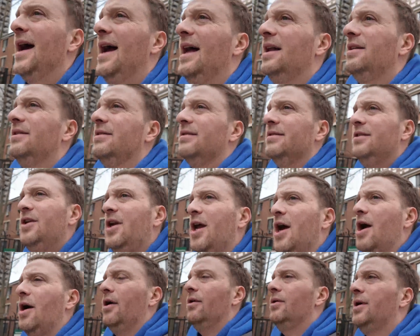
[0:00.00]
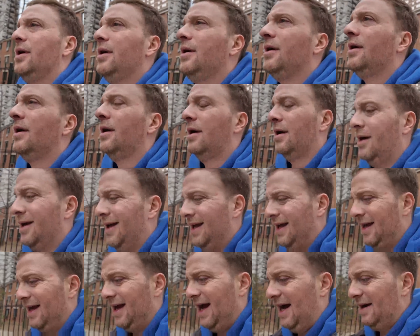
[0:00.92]
And, you know,
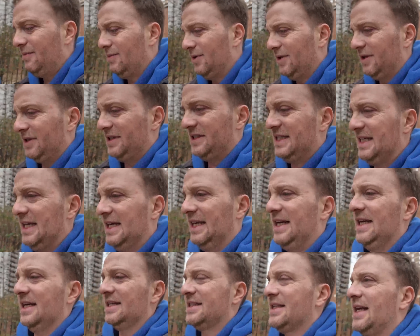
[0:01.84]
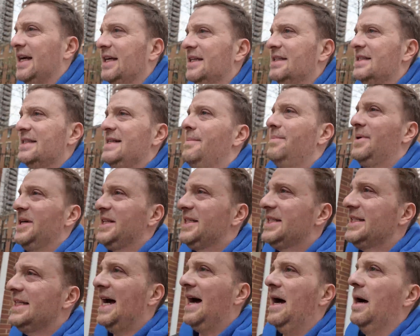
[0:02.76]
I really see it as like step by
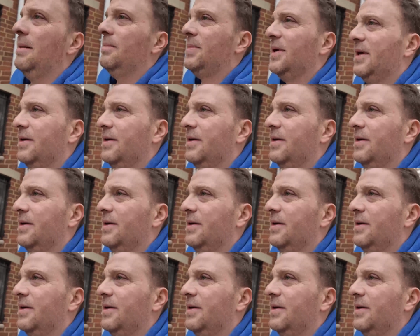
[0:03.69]
step.